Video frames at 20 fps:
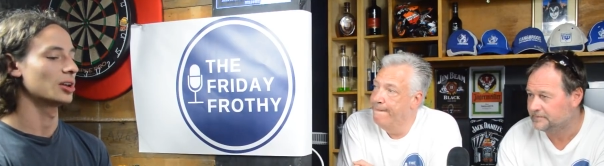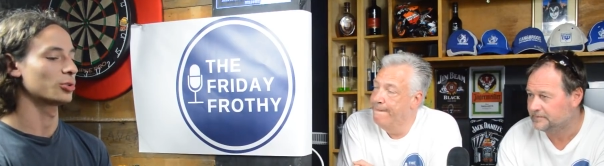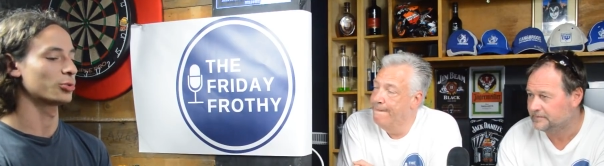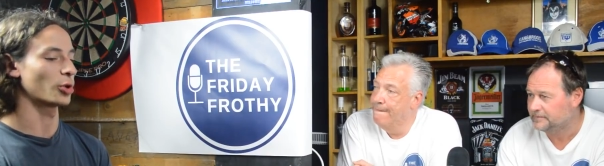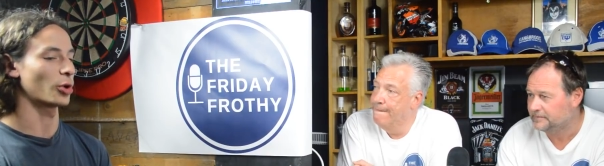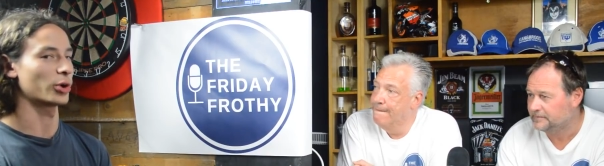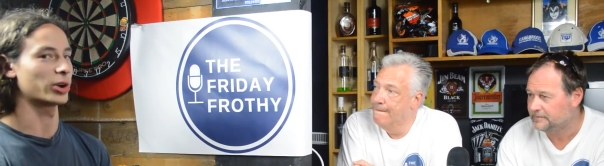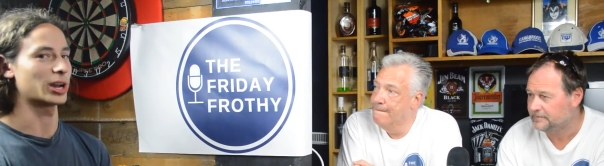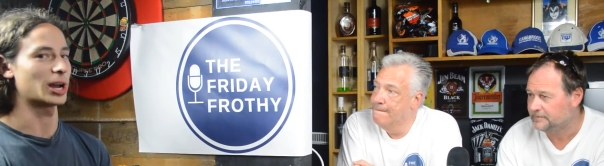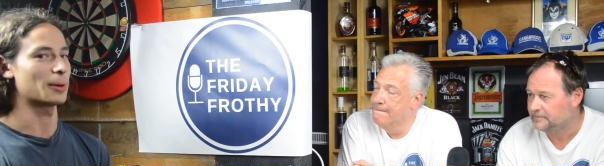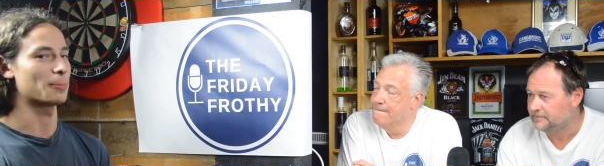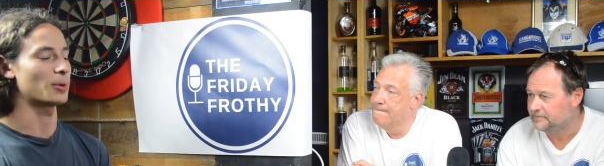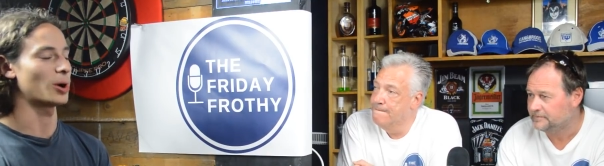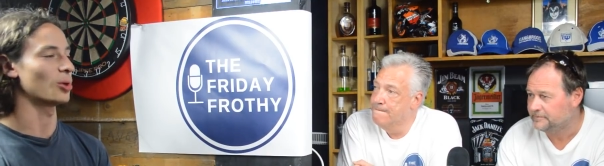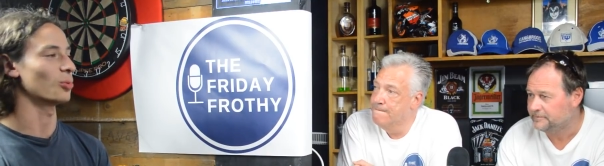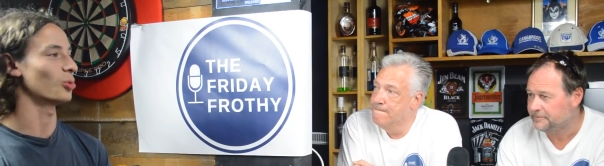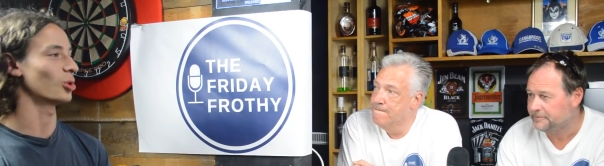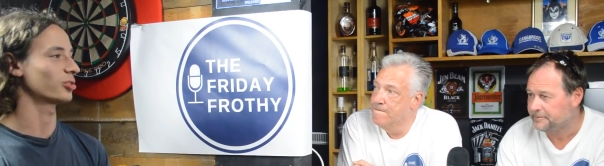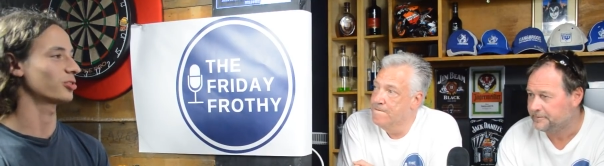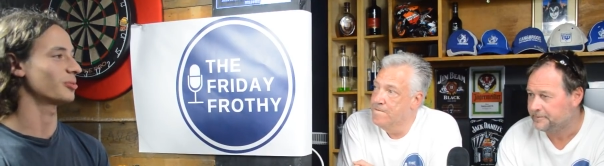Speaker 1: growing up,
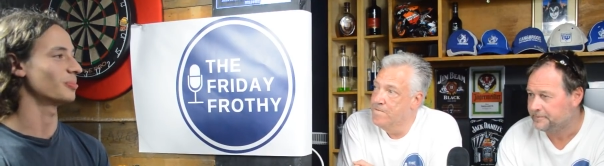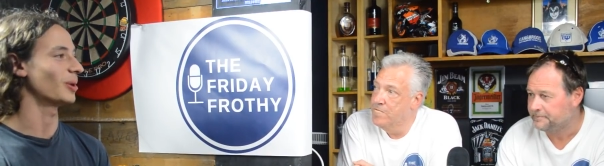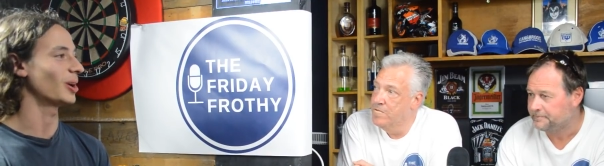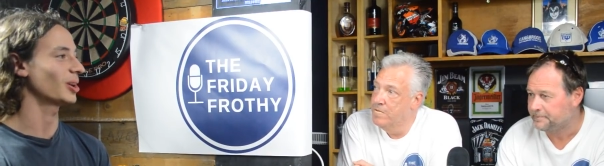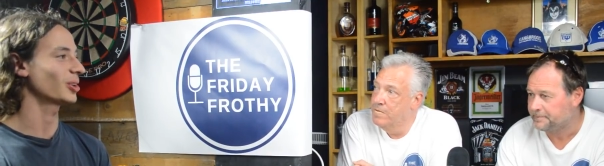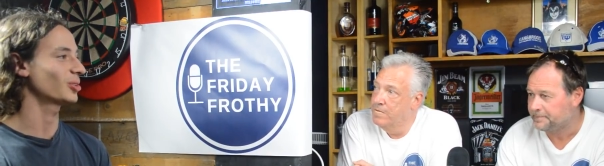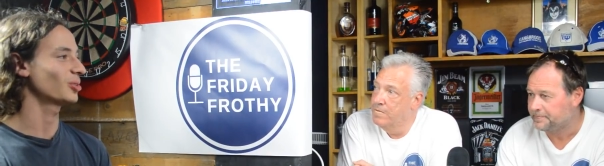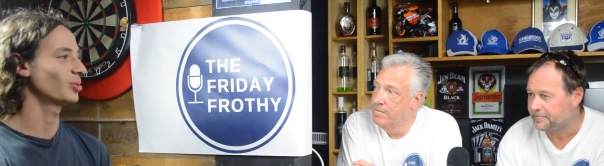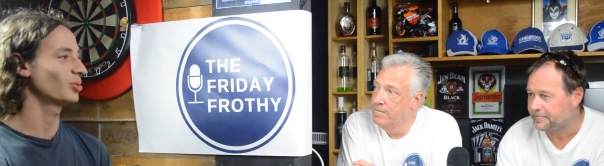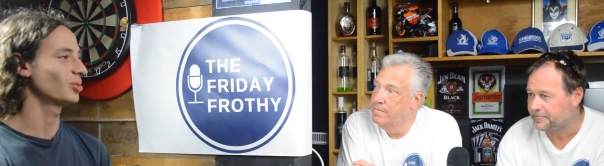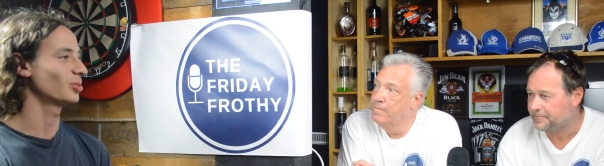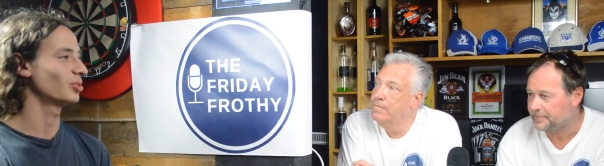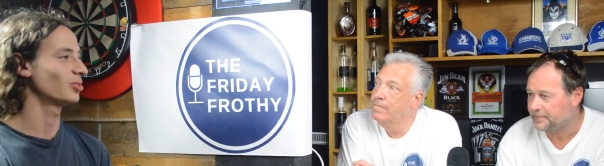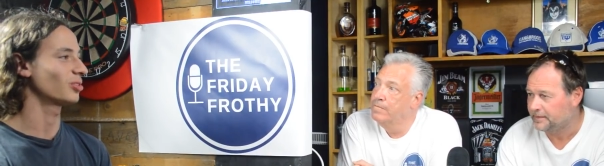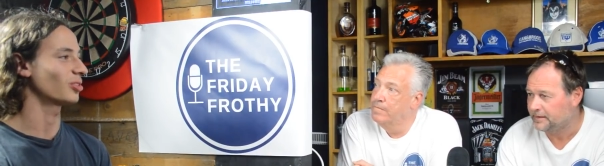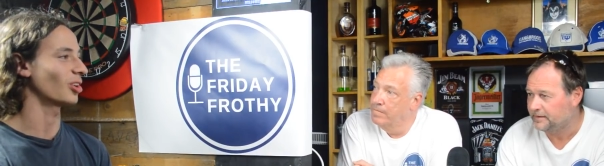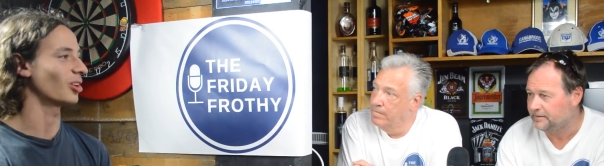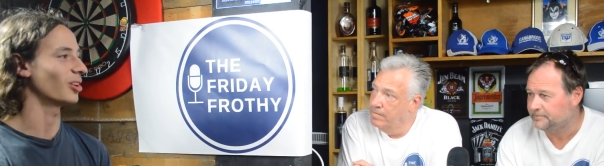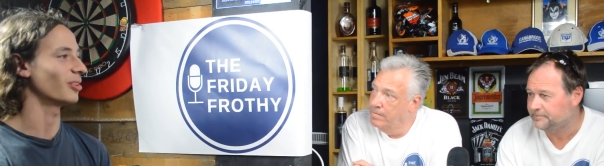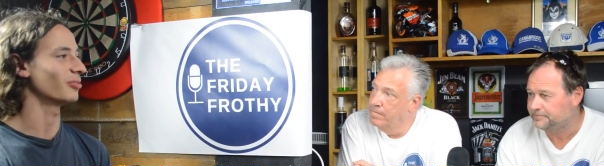I watched Michael,
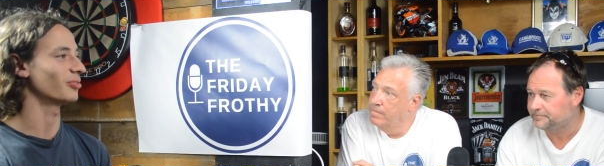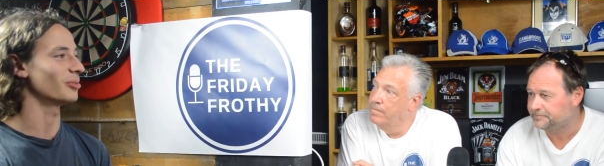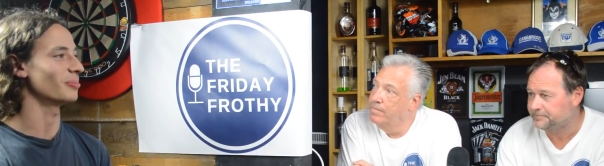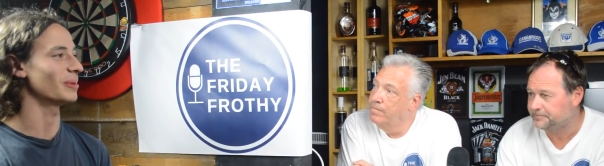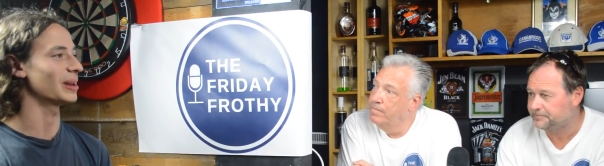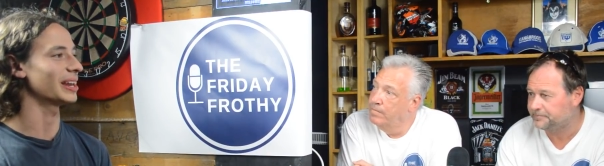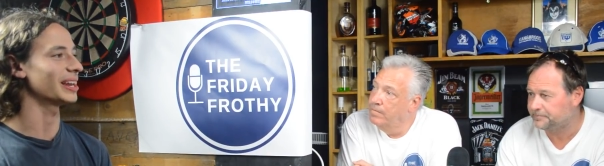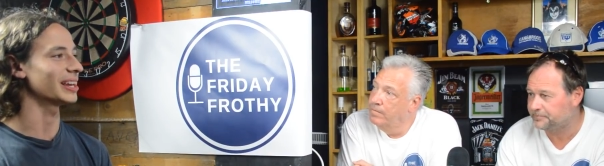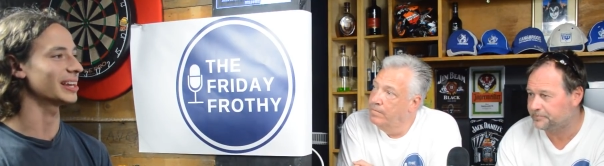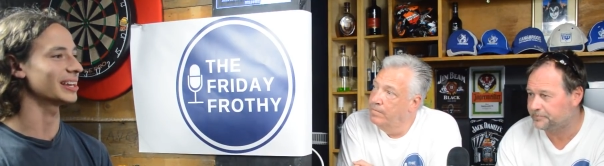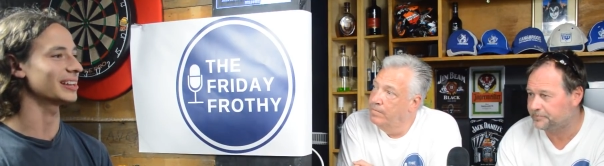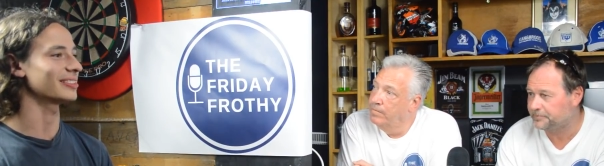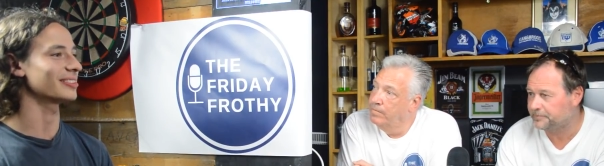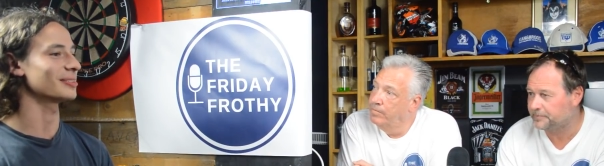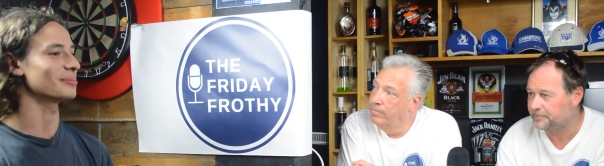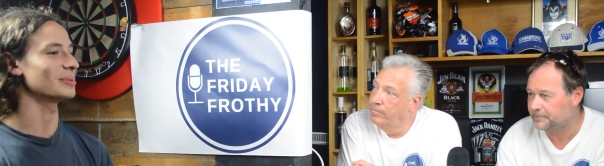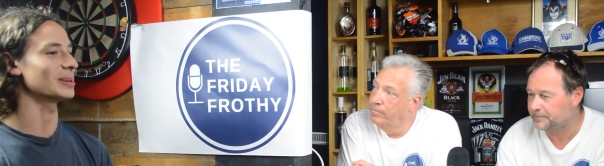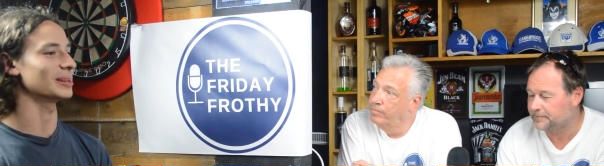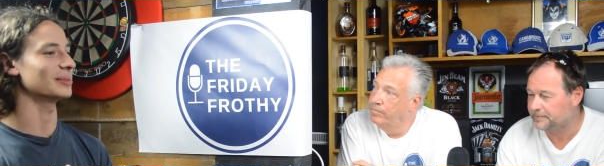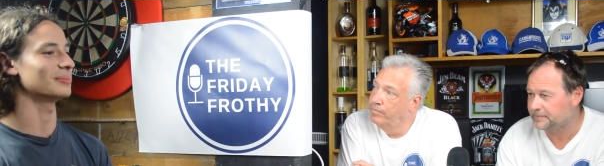so yeah. for me,
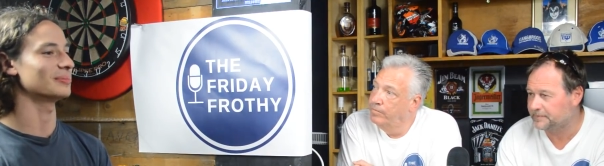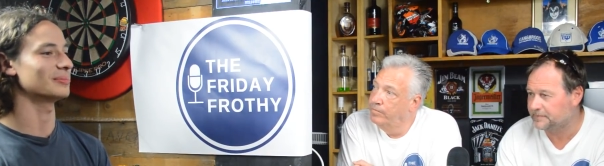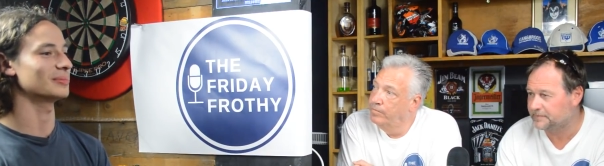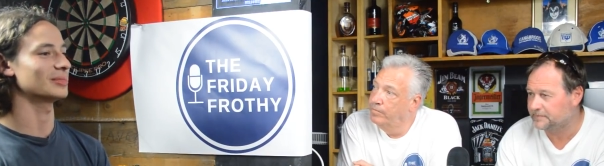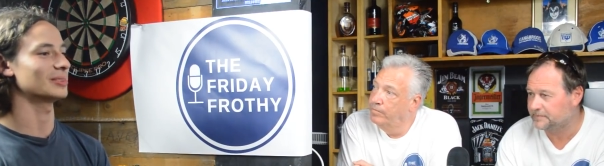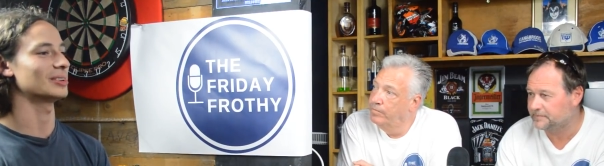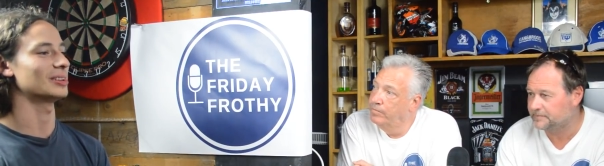it's a bit